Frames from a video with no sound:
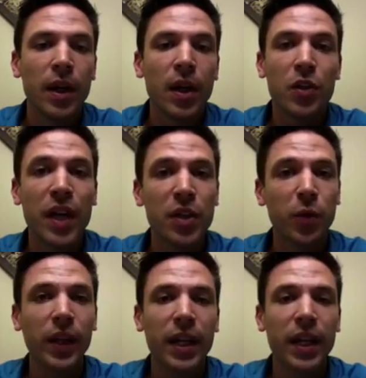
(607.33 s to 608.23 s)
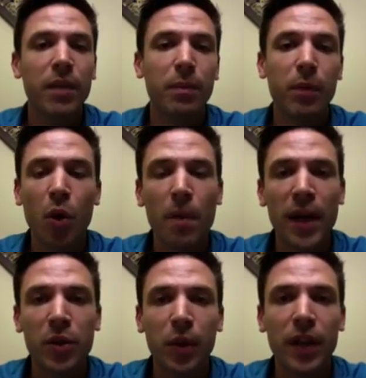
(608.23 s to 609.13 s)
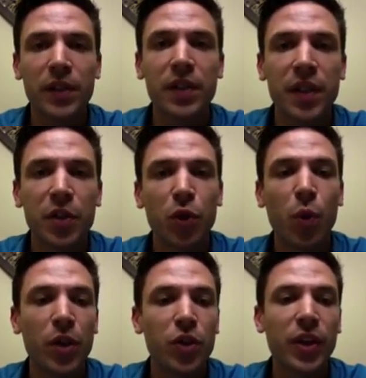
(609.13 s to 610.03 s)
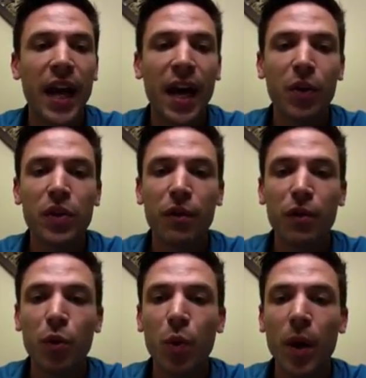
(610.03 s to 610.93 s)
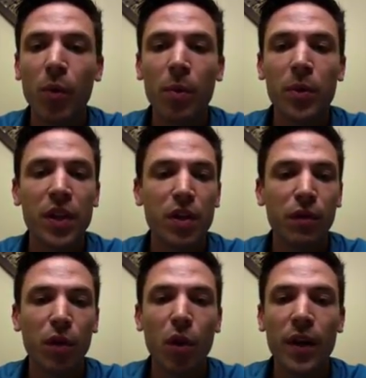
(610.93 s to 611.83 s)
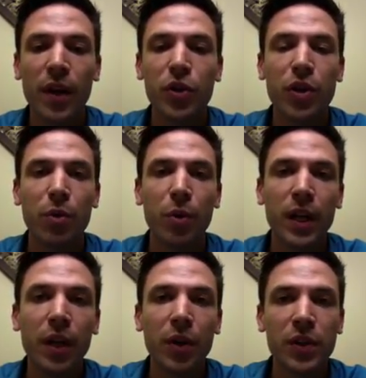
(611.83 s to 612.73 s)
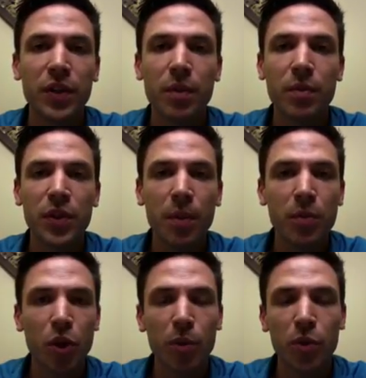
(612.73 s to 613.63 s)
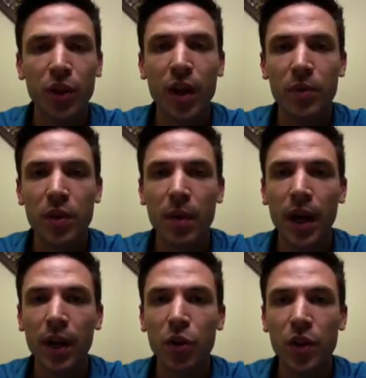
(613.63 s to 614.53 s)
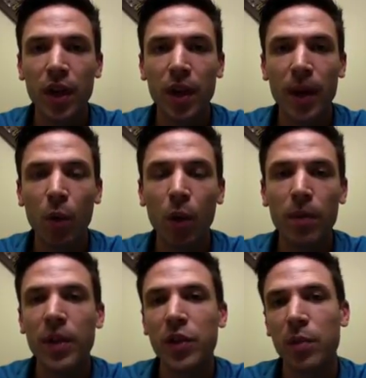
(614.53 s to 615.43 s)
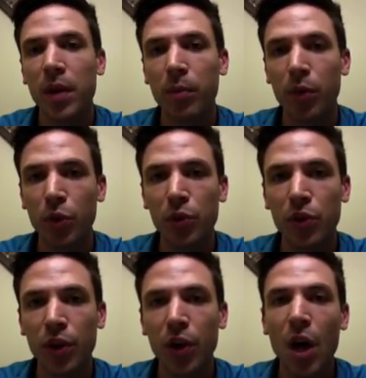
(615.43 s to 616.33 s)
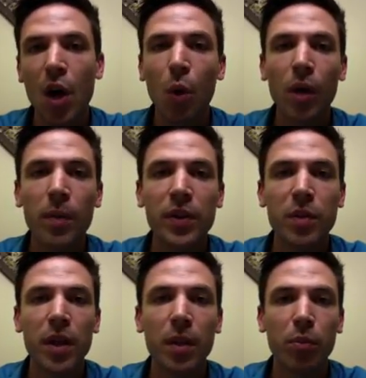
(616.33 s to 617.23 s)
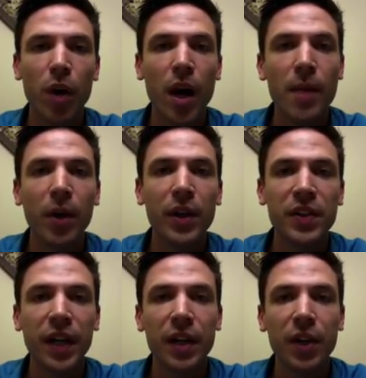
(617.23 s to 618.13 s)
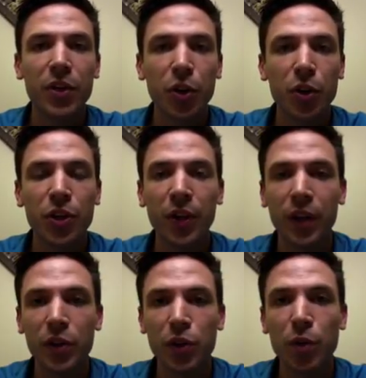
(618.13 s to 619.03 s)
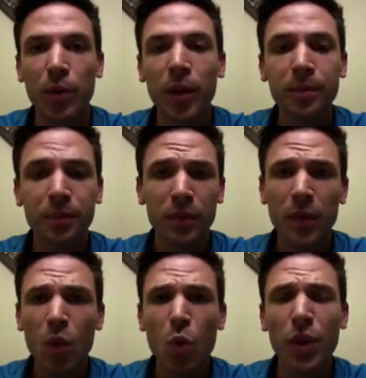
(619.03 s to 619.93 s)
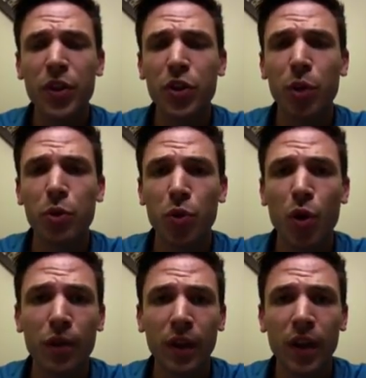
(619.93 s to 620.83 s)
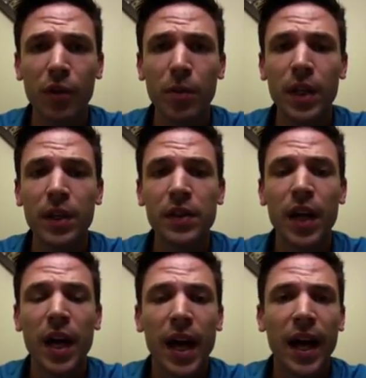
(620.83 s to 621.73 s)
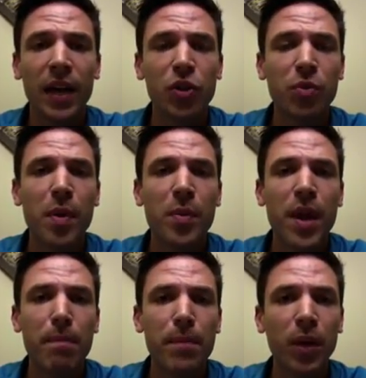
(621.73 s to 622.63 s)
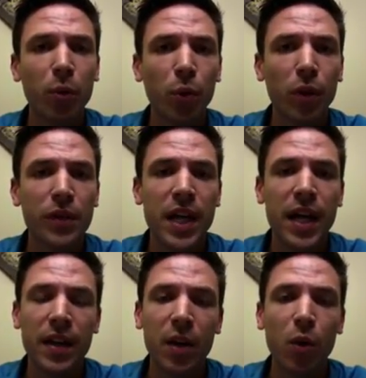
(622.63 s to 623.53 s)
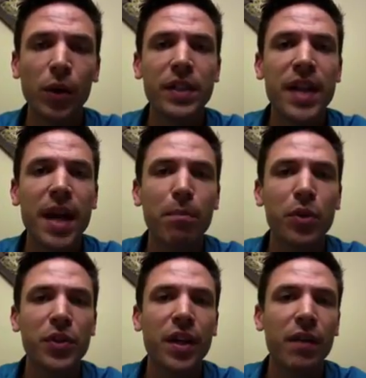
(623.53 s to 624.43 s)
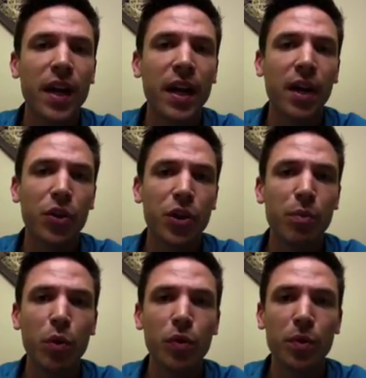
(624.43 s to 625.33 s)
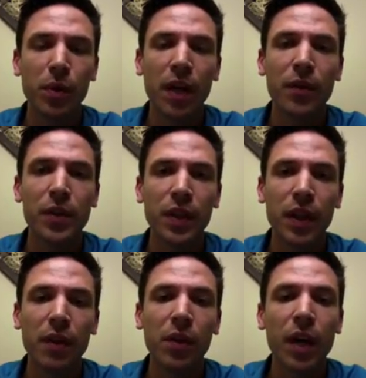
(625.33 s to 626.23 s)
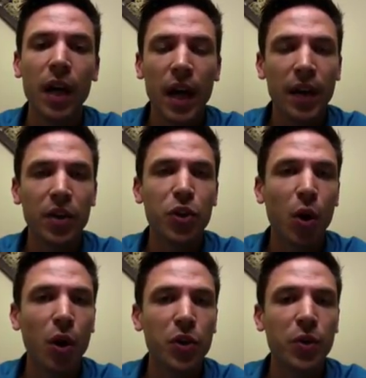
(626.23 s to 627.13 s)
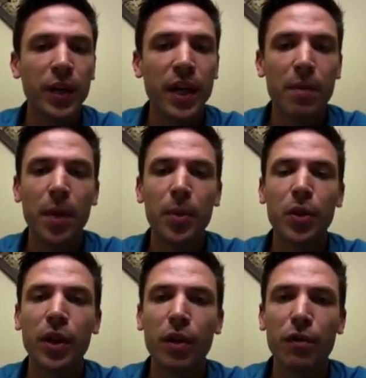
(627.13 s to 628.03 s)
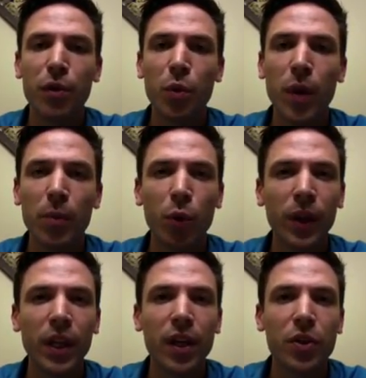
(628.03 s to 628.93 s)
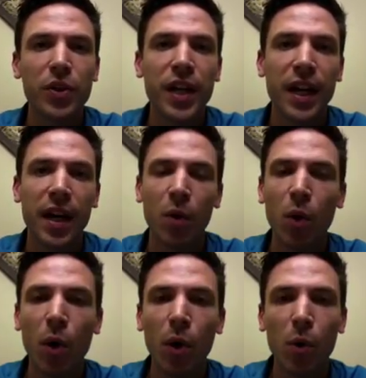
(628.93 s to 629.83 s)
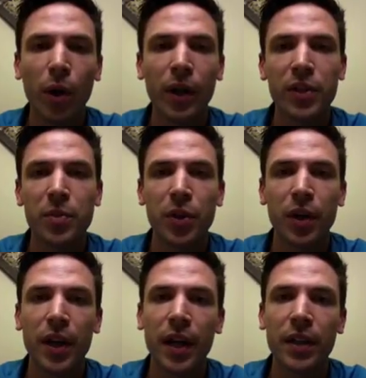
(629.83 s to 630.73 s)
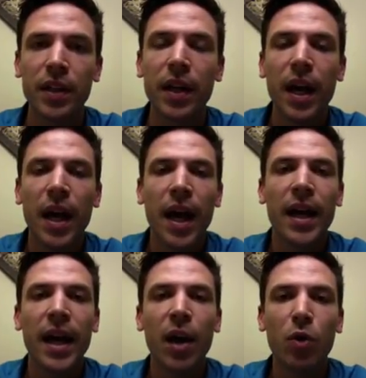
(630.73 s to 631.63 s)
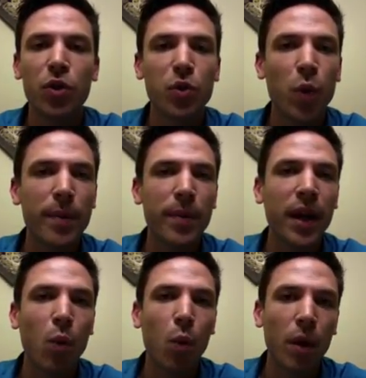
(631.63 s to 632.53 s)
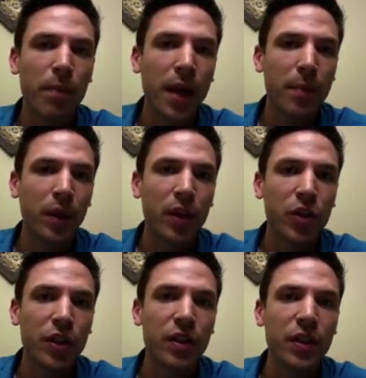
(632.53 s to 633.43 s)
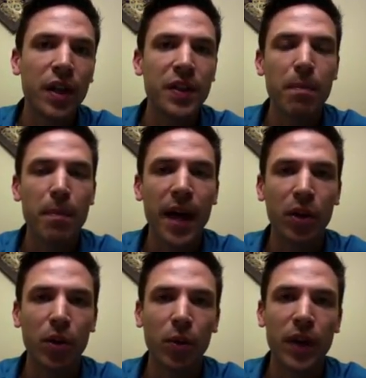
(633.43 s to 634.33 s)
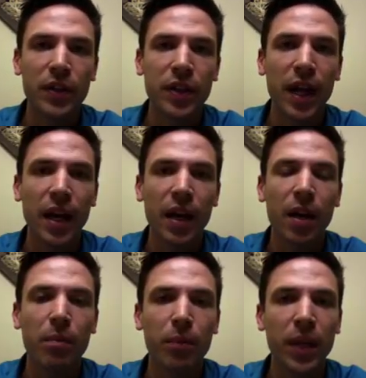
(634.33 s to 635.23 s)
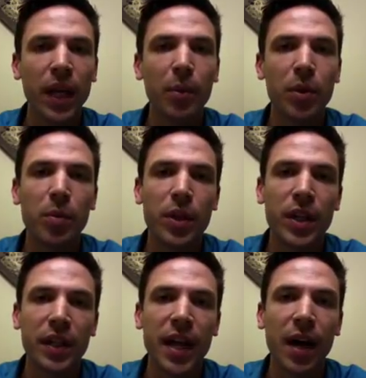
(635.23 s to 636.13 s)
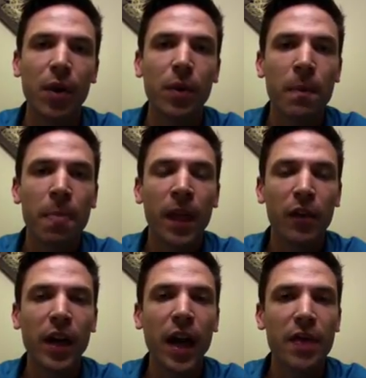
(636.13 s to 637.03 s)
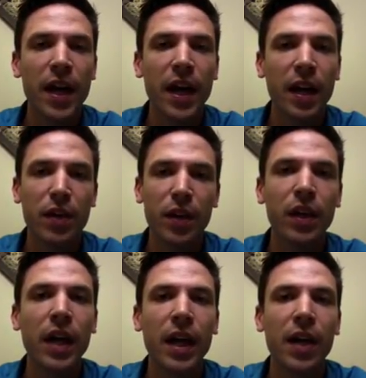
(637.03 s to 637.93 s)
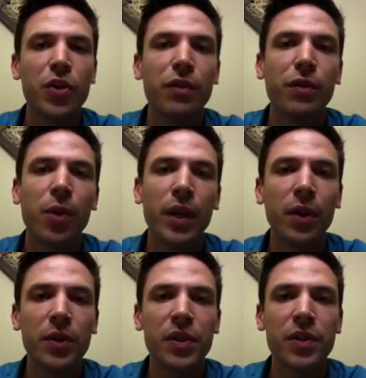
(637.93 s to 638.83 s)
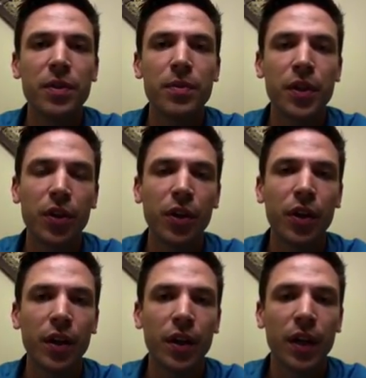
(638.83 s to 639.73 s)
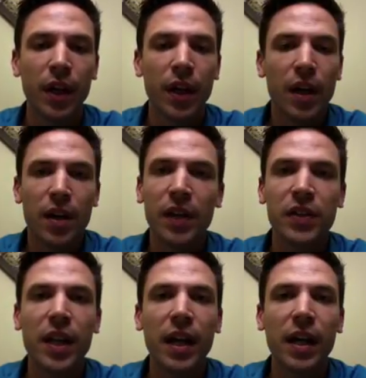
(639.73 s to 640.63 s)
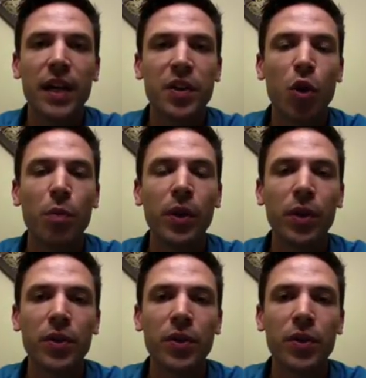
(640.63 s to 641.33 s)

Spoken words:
So that's really it. Going back to our lesson essential question, how does a food web represent the flow of energy through an ecosystem? Some terms should come to mind. You should think about what it means to be a producer, what it means to be a primary, secondary, tertiary consumer, what the term trophic level means, and just remember that big rule of 10, that only 10% of that energy moves from level to level. And you should also, again, be able to look at a food web, really understand how all organisms are connected and how just wiping out one population does impact the rest, and being able to predict how. If you got that, I think you got energy flow in ecosystems and you're good. Thanks a lot, guys, and I hope you learned